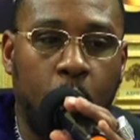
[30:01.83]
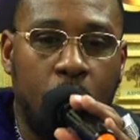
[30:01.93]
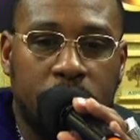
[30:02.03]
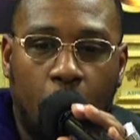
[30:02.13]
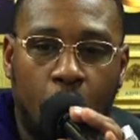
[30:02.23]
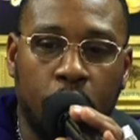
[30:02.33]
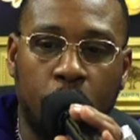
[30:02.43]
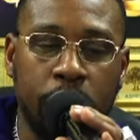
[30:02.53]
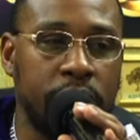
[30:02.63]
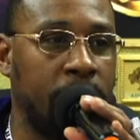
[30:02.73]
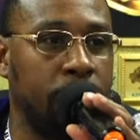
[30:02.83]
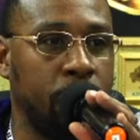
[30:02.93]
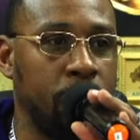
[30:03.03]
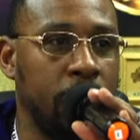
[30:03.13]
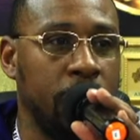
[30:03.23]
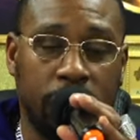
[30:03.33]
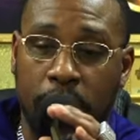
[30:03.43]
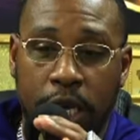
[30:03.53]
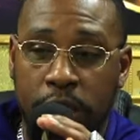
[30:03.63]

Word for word: What's all on the table? The,